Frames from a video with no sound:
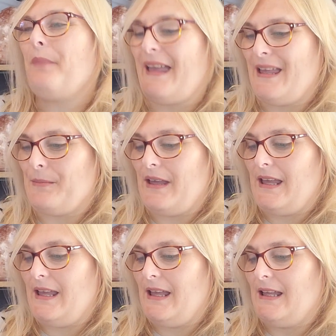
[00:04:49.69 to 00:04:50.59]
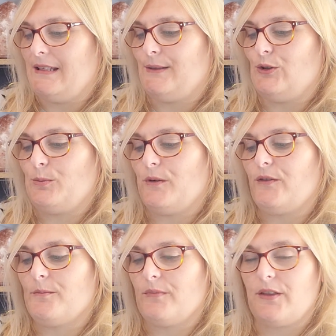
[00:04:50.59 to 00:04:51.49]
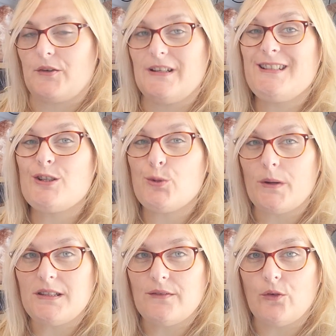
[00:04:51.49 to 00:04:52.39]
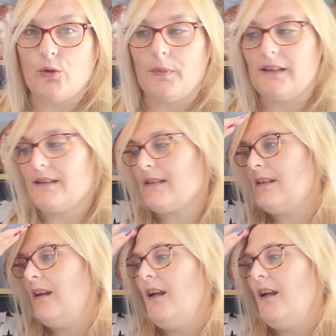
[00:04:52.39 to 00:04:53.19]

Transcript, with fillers: Baby. It is suitable from 3 to 24 months.